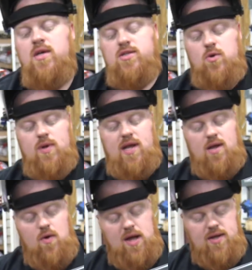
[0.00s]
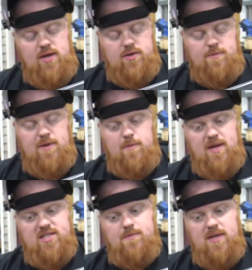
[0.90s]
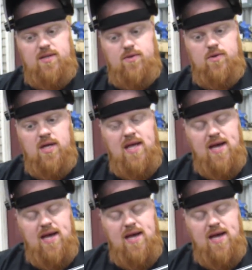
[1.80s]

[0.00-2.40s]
So when I go out here to build my spindle,